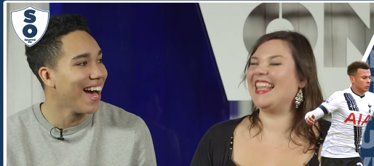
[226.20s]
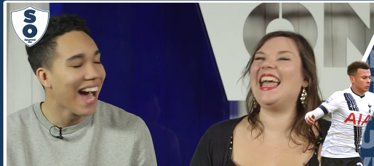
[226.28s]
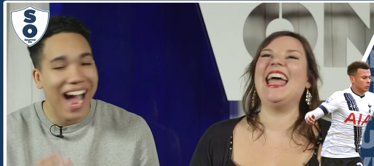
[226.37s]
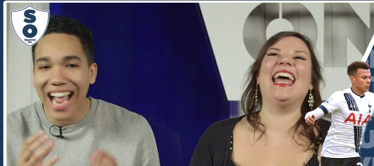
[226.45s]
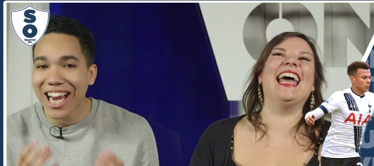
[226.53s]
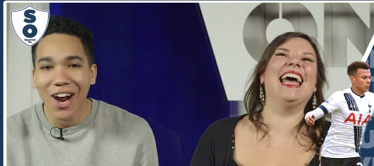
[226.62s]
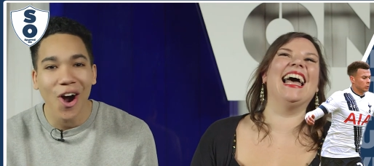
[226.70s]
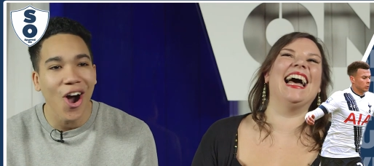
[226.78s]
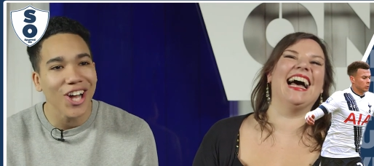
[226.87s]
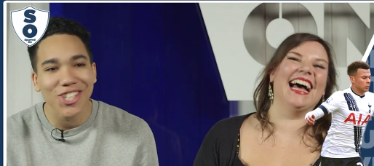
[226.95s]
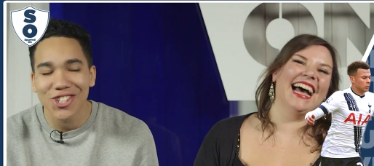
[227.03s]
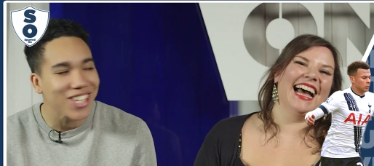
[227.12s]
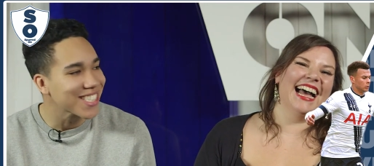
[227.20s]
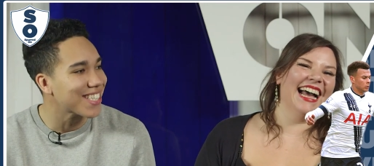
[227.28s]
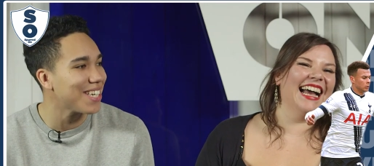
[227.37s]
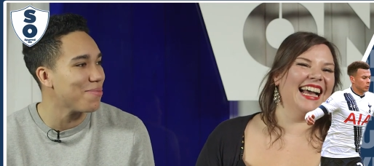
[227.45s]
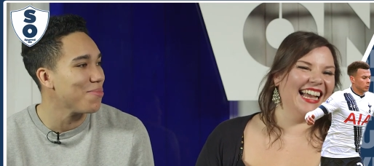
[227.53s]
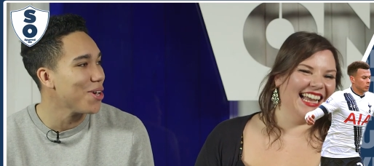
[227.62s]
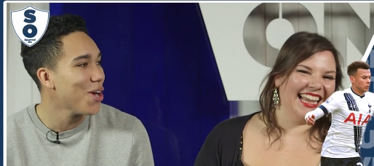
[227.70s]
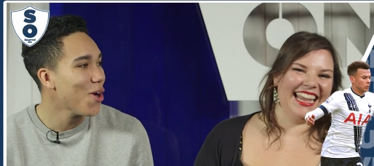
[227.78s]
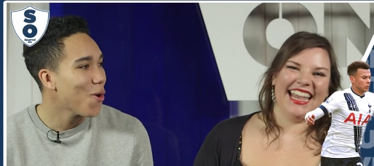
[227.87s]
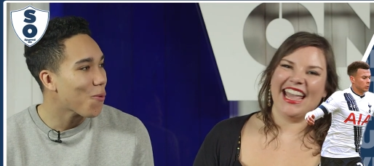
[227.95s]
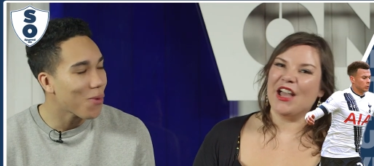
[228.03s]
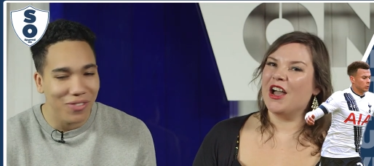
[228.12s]
Speaker 1: I can't trust him
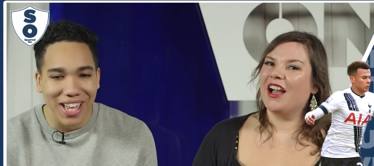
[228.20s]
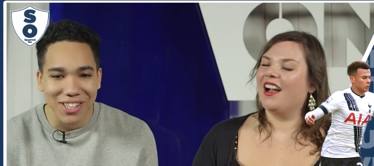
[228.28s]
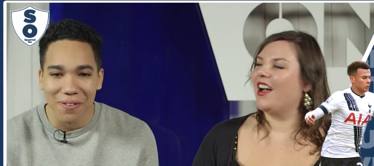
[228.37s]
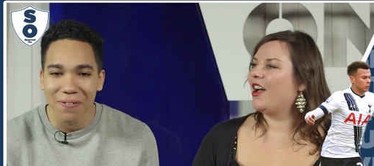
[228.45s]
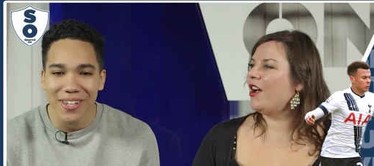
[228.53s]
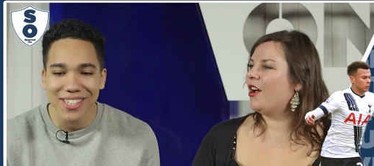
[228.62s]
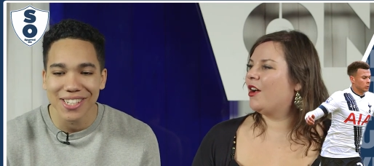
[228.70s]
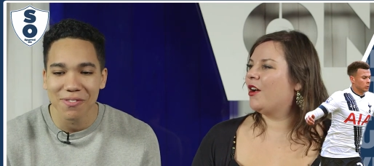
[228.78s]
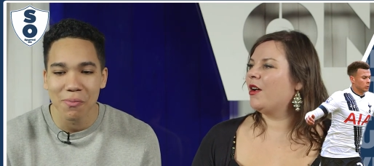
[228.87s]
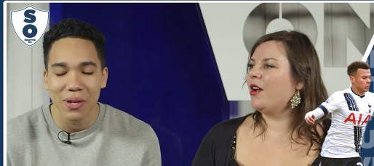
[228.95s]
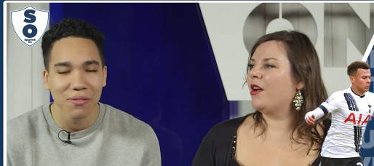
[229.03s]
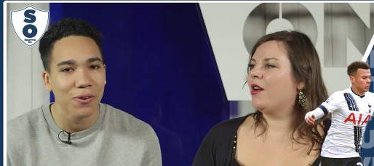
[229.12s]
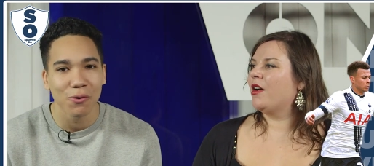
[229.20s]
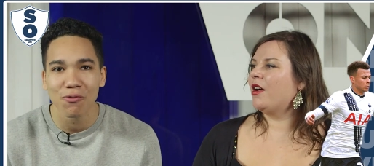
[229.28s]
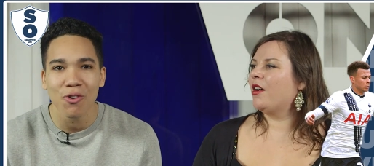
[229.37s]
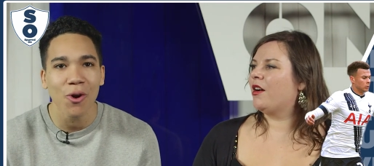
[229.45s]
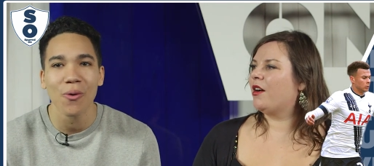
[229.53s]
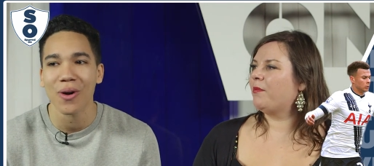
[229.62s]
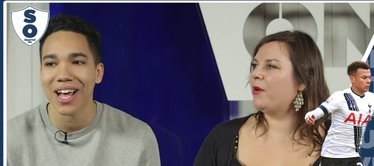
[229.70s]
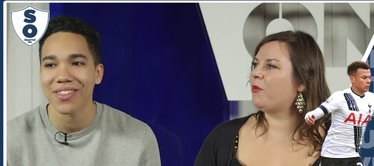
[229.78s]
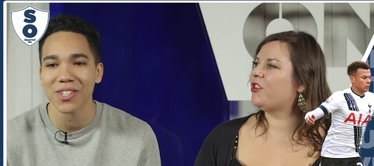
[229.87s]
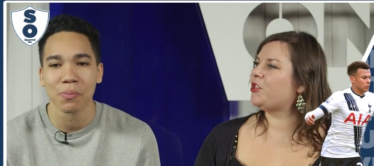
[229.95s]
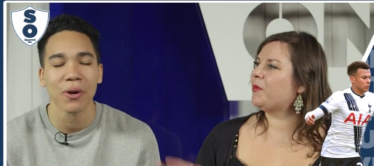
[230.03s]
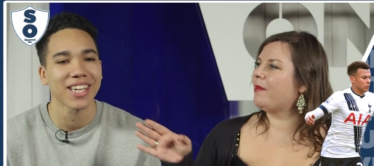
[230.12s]
with that defensive midfield role but at
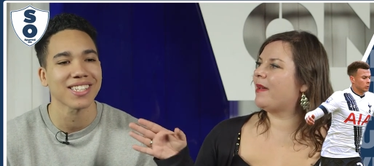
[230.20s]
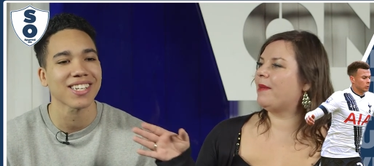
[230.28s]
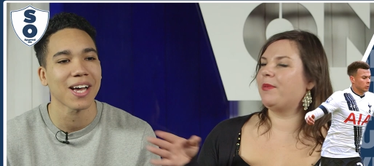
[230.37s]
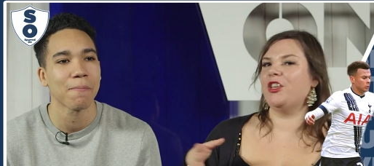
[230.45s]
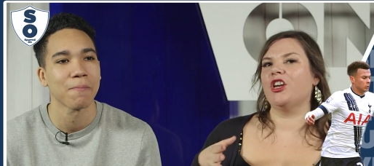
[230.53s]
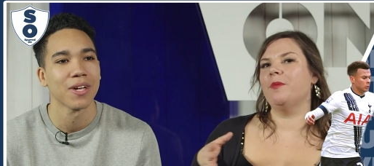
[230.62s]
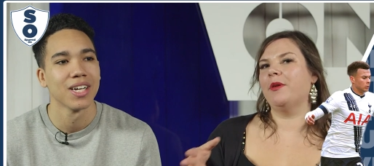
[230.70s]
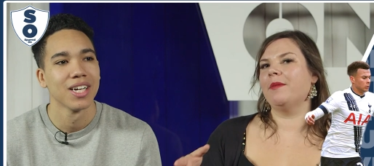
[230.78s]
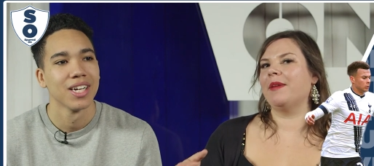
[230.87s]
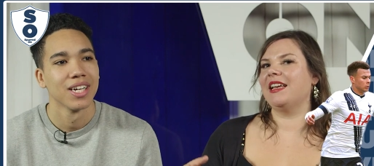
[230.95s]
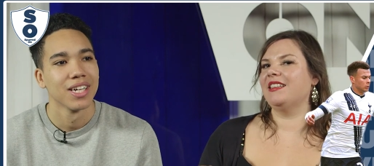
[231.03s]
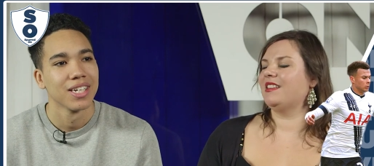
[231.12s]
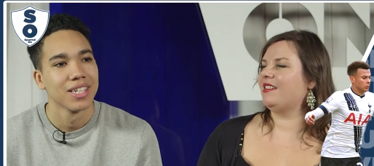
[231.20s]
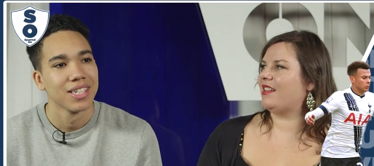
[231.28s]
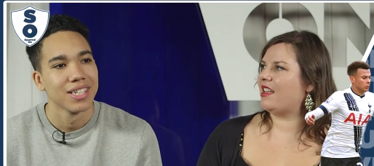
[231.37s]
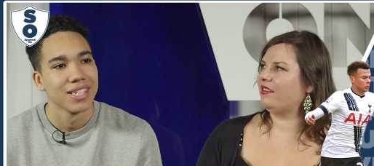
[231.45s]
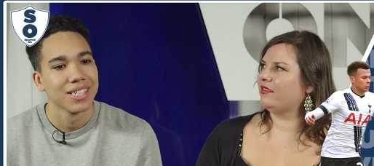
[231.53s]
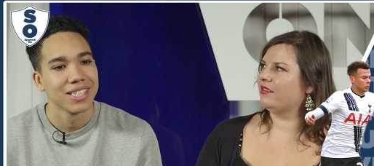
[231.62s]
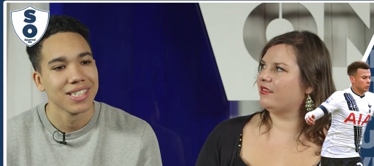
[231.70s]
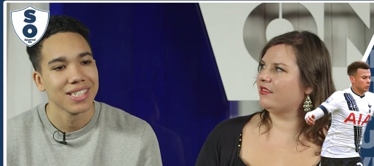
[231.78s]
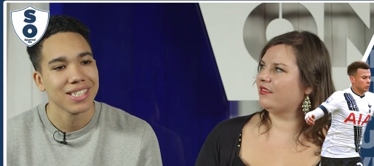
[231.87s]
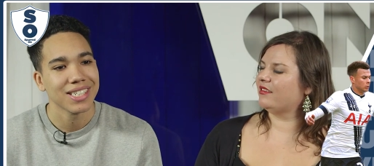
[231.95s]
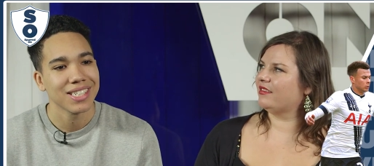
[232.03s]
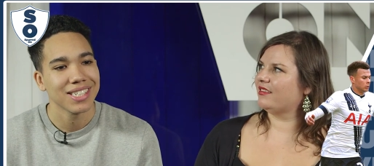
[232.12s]
this point in time. But you could
Speaker 2: put Mason in there?
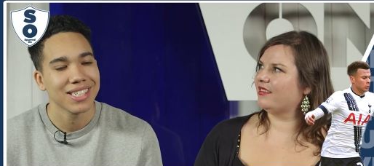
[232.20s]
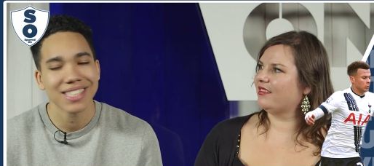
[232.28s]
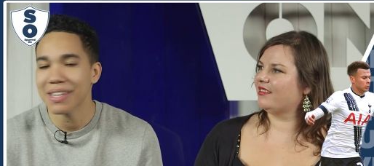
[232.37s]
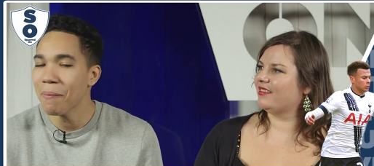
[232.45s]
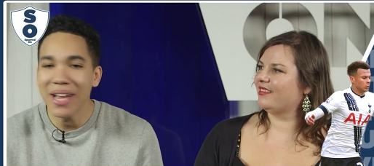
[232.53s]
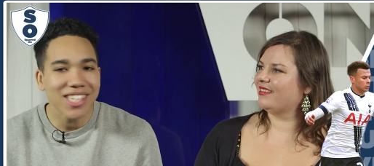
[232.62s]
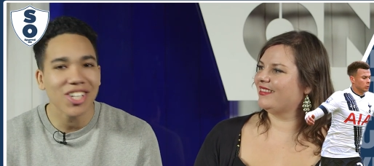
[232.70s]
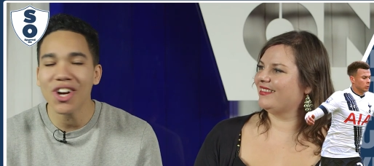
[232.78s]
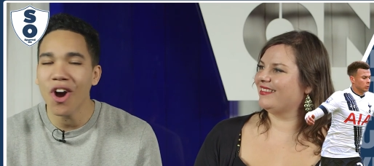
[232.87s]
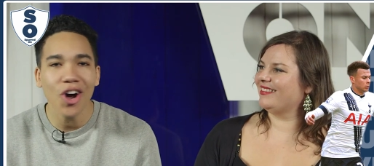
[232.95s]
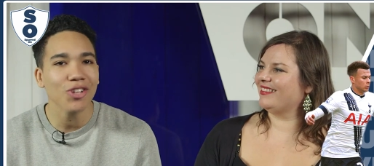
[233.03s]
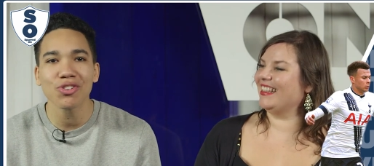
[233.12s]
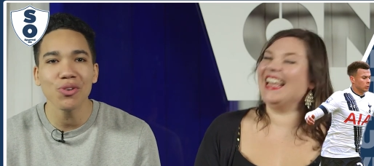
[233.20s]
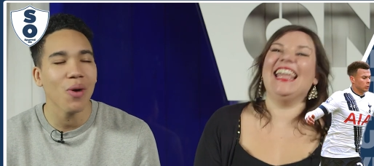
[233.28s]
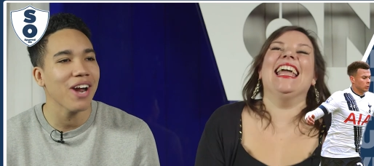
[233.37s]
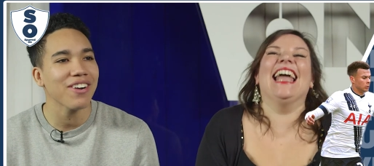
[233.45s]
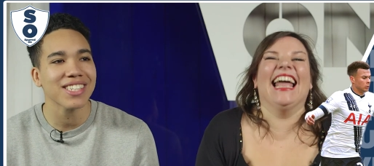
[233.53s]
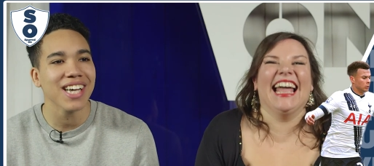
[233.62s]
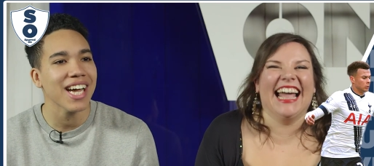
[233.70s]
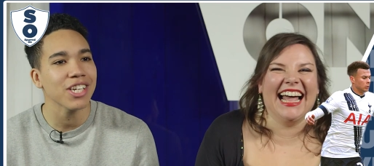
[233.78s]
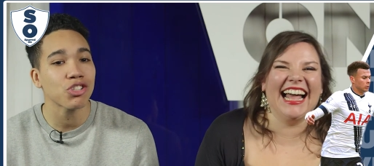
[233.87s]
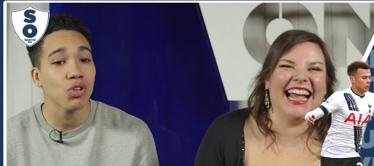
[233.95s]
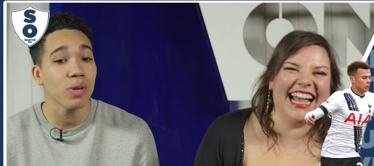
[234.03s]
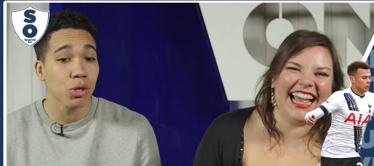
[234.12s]
Speaker 1: Mason can't do what Eric Dier
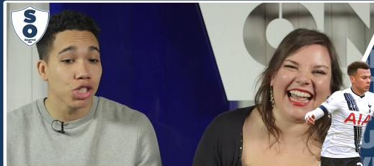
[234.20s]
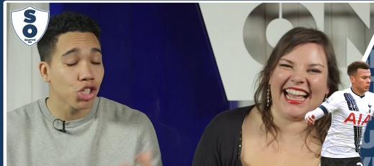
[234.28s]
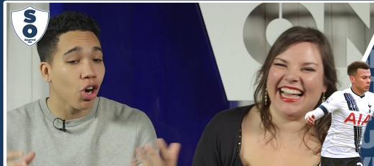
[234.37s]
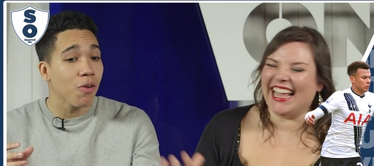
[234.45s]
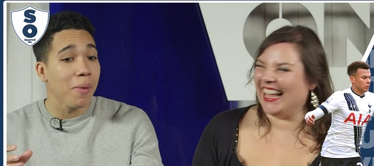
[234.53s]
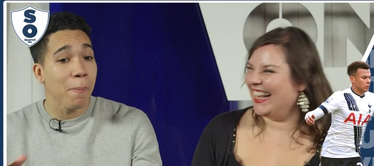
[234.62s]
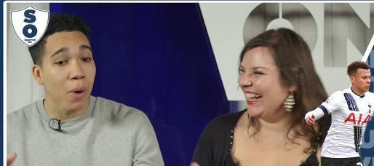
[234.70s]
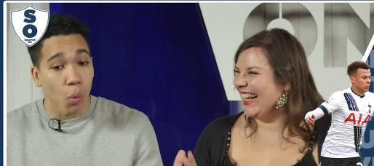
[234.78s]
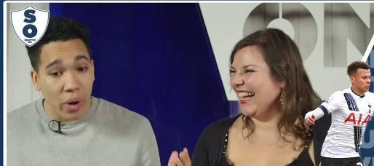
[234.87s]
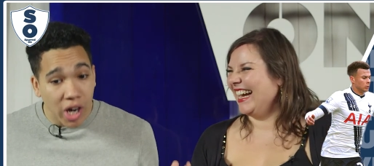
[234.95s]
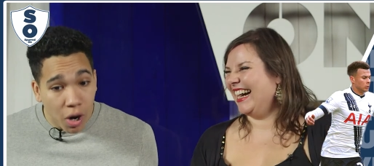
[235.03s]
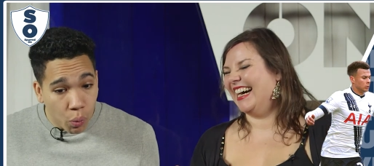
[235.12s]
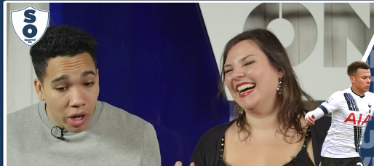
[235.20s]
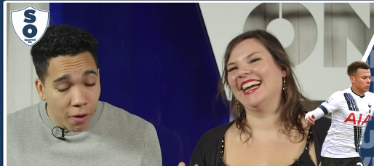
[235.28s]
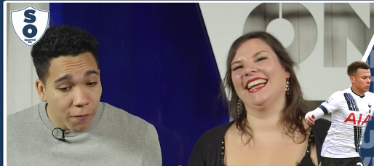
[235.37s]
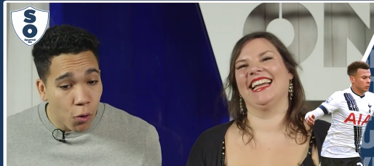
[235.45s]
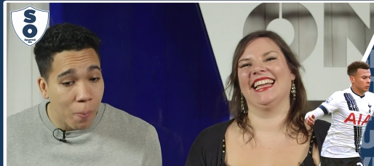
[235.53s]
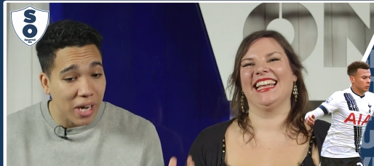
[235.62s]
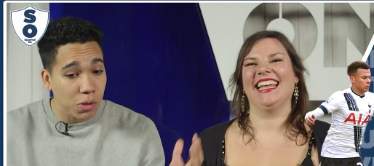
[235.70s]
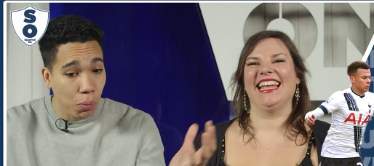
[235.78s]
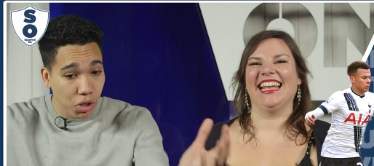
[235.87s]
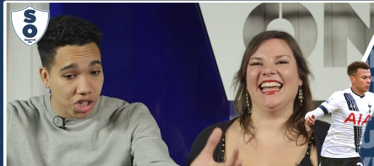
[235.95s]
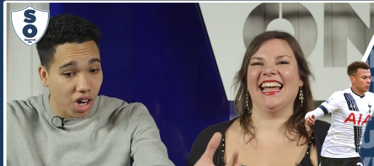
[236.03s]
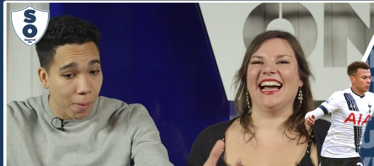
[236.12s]
is doing because you've got to remember when our when our fullbacks
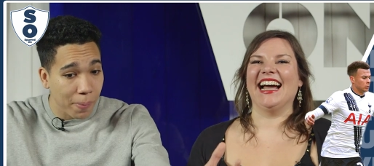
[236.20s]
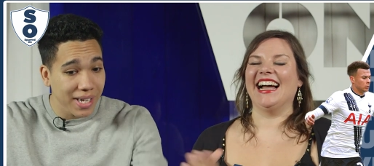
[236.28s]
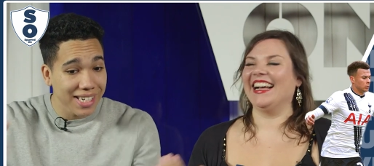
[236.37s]
push up,